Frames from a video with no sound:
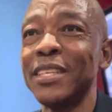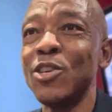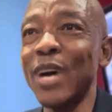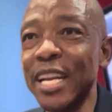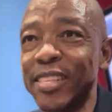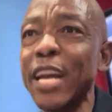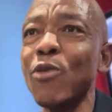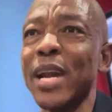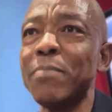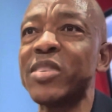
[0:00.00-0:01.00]
You understand
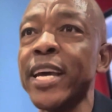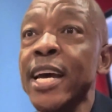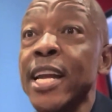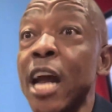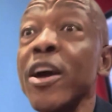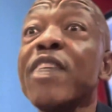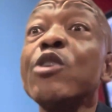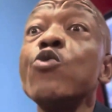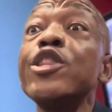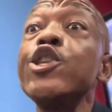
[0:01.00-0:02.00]
what I'm saying? Now,
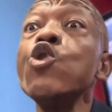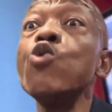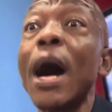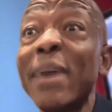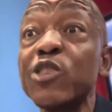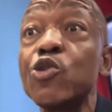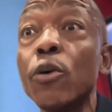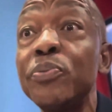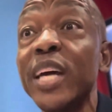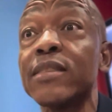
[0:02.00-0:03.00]
even with you, amongst your
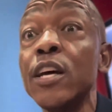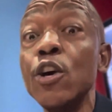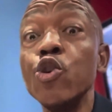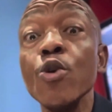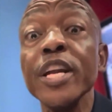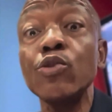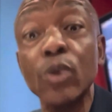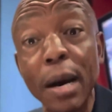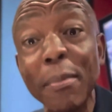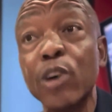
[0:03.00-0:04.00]
peers, you need to
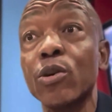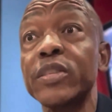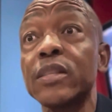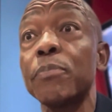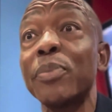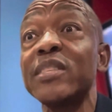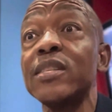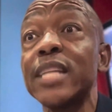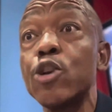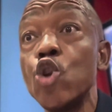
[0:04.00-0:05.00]
come across as a
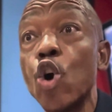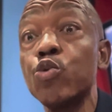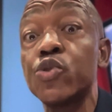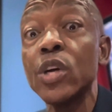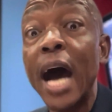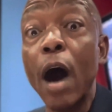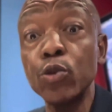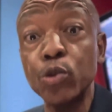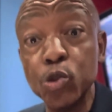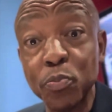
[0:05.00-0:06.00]
person that knows how
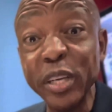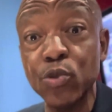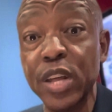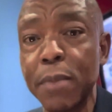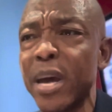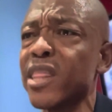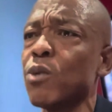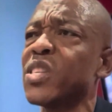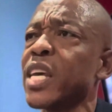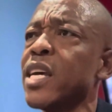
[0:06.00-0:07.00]
to speak to them, and they
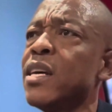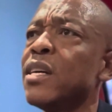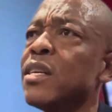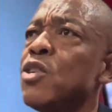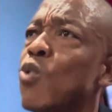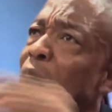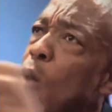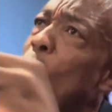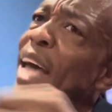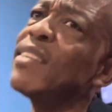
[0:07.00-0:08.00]
would say, you are
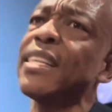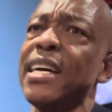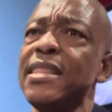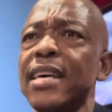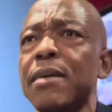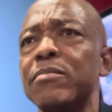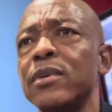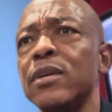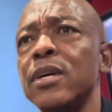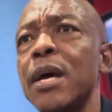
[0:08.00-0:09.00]
wiser than
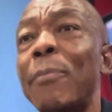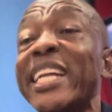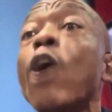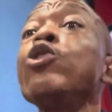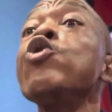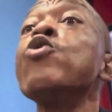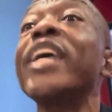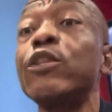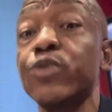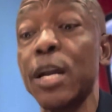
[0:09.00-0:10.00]
them. But how do you
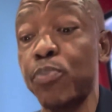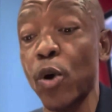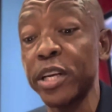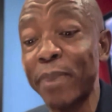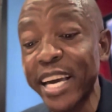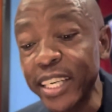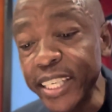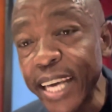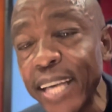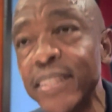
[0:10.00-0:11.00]
get to that point? By
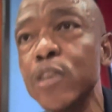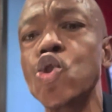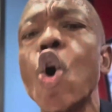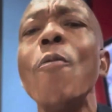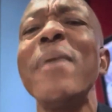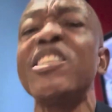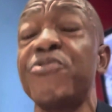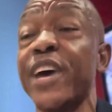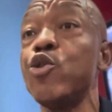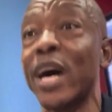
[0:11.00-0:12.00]
creating so much
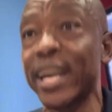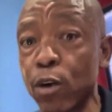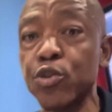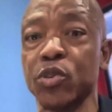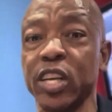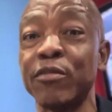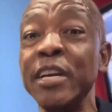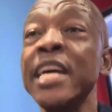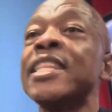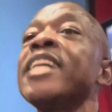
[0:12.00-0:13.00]
value around yourself
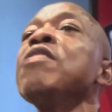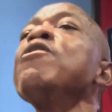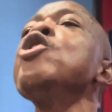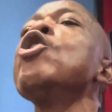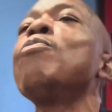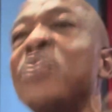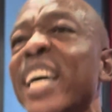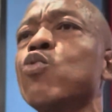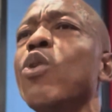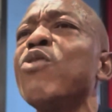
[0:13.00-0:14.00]
that even your
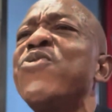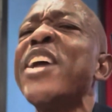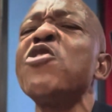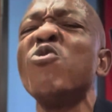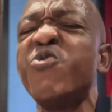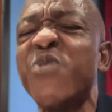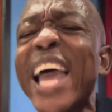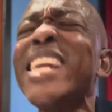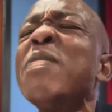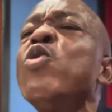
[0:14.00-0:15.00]
peers will find you
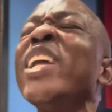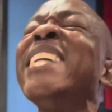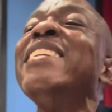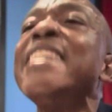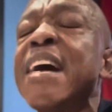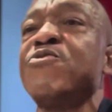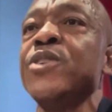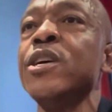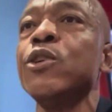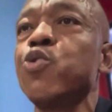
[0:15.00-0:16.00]
valuable enough
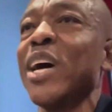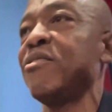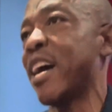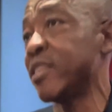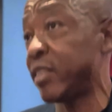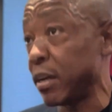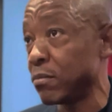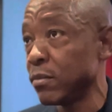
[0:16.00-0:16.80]
to advise them.